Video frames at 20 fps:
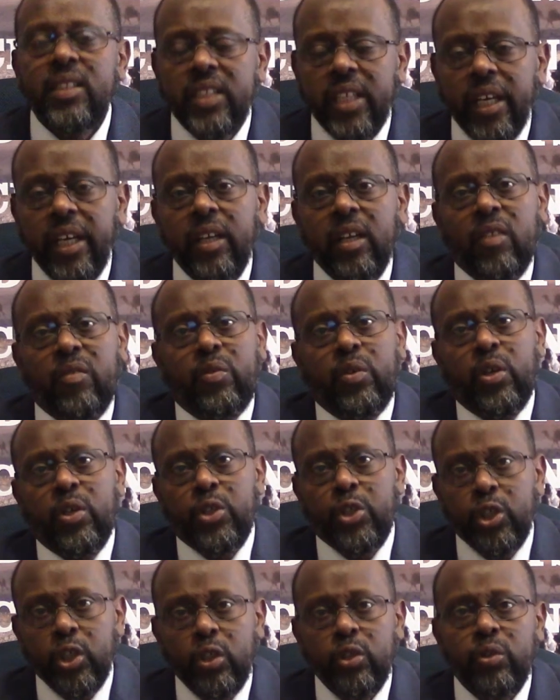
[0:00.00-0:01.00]
10 of our
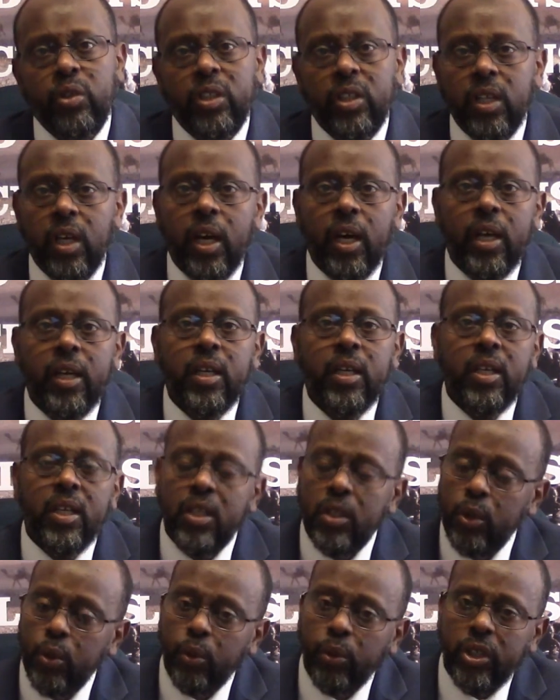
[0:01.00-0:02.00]
children die
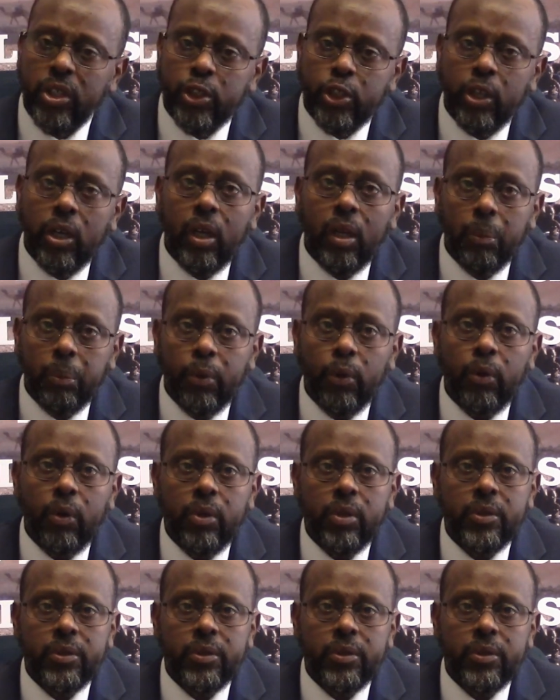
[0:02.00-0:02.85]
during childbirth.